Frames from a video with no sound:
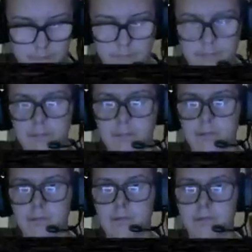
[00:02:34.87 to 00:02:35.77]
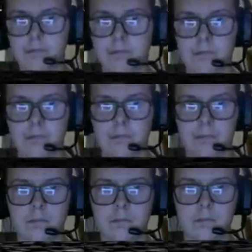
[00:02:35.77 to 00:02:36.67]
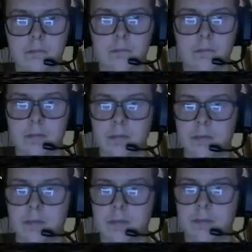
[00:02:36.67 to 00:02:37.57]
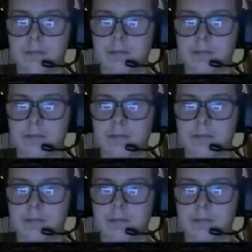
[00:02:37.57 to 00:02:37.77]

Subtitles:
[no speech]